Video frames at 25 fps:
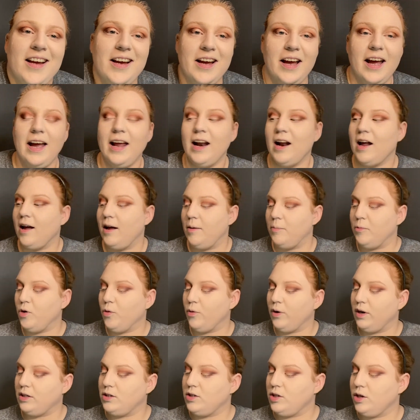And I'm
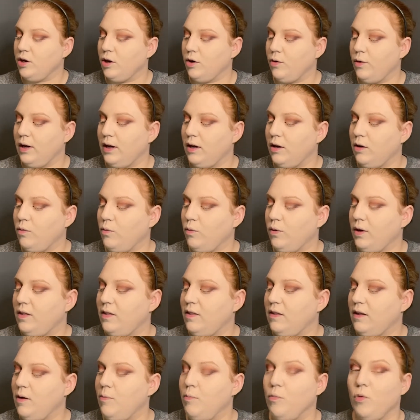going to go in with
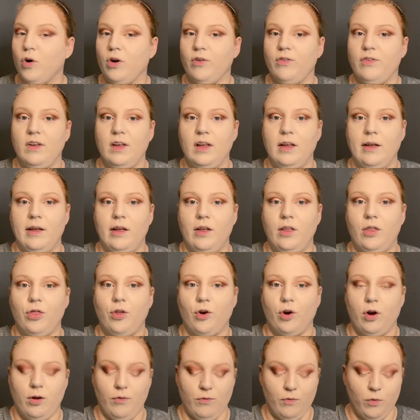the Morphe
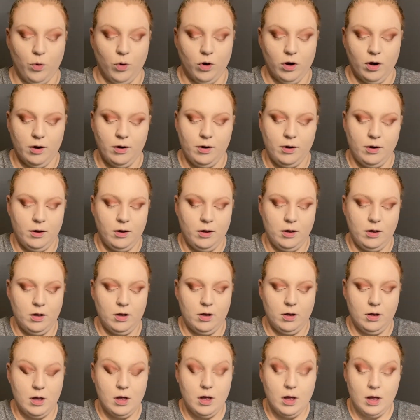E34.
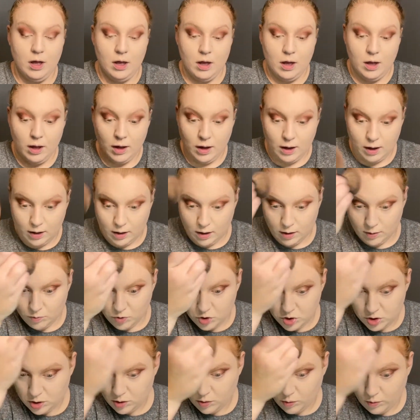And I'm
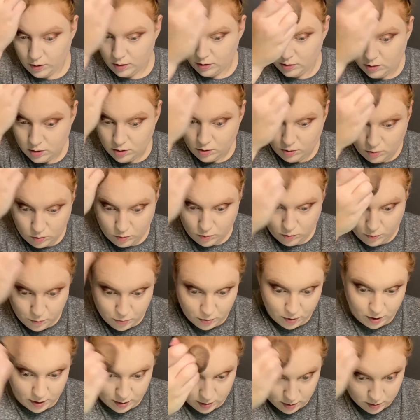just going to
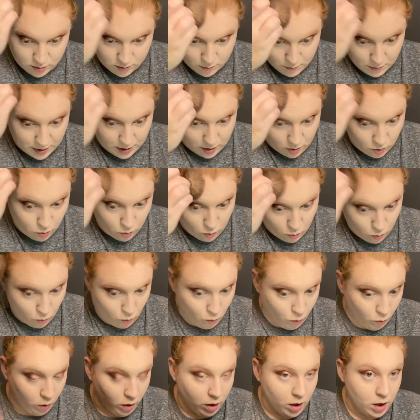bronze my
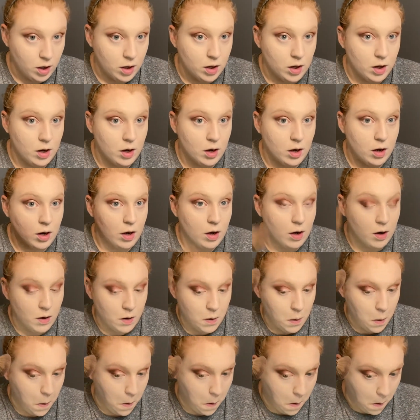whole.
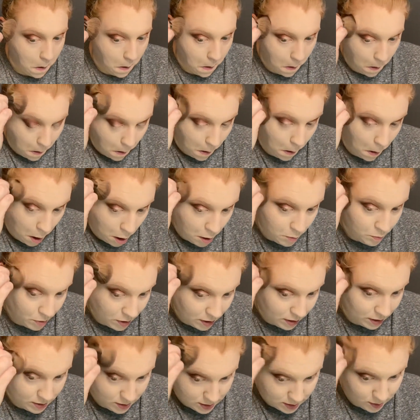I
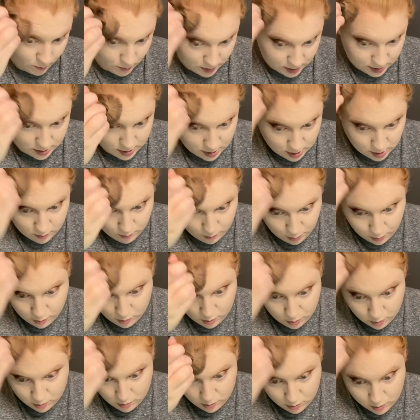bring it down my
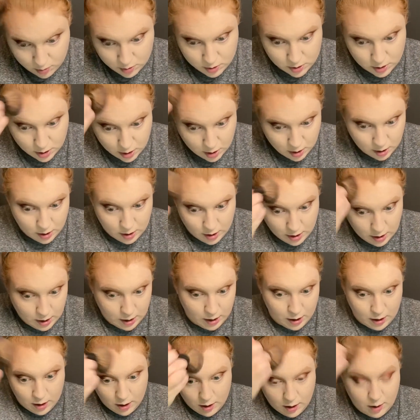temples.
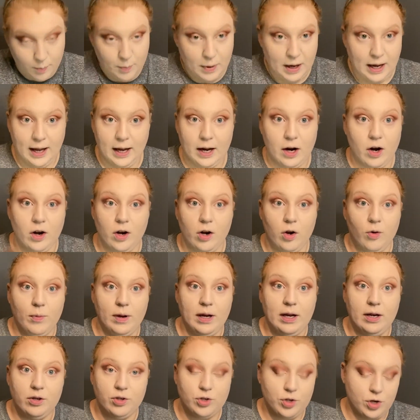My hair, I know my
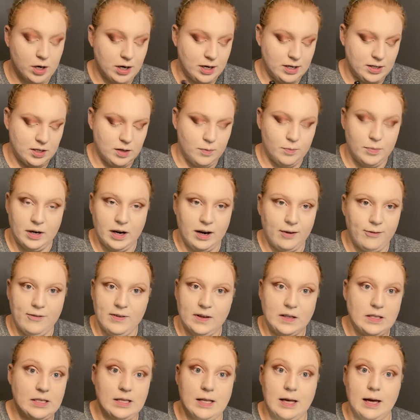hair's crazy, but I
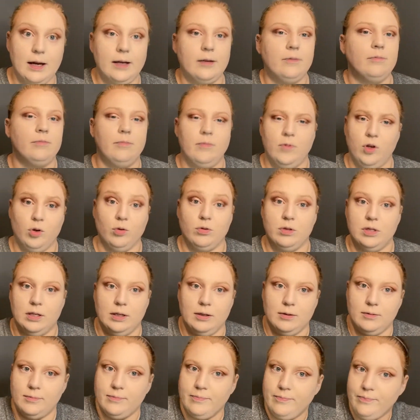fixed that. You'll see.
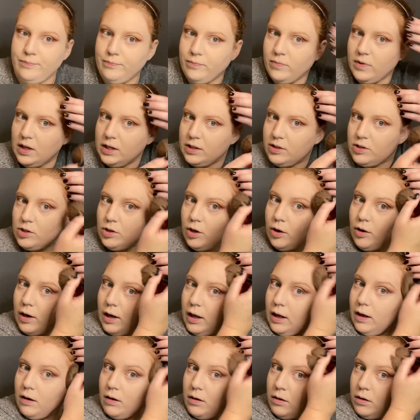It's
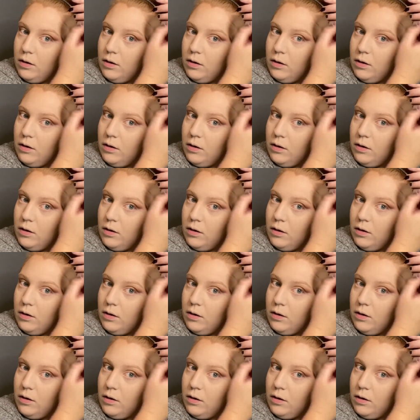dirty.